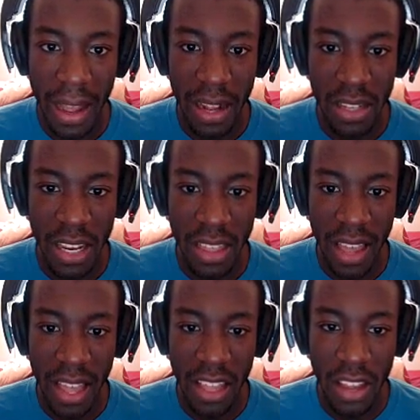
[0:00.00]
I'll take
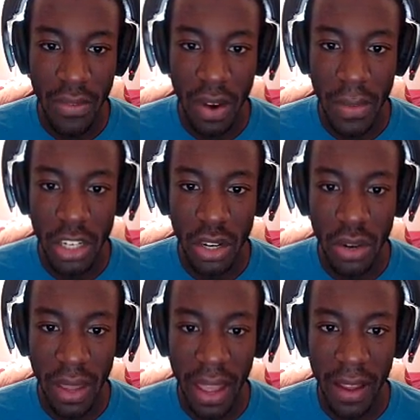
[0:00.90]
that, thank you very much.
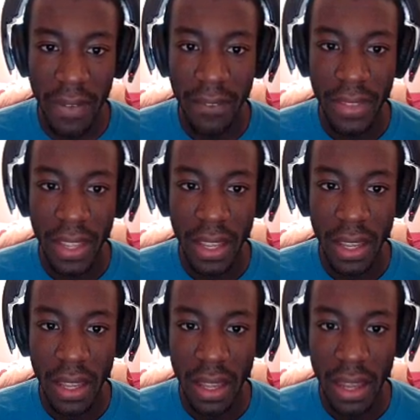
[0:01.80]
Okay.
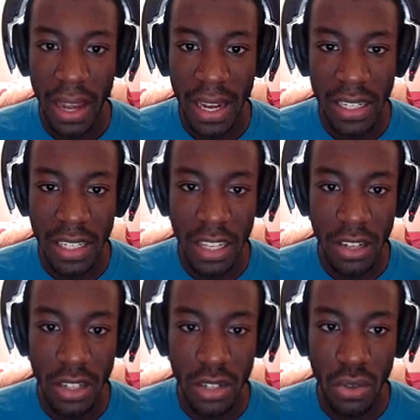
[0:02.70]
I see
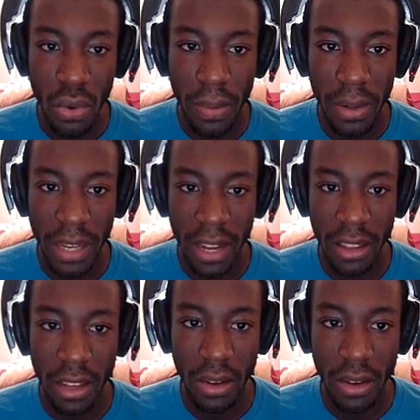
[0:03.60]
there's a door down there.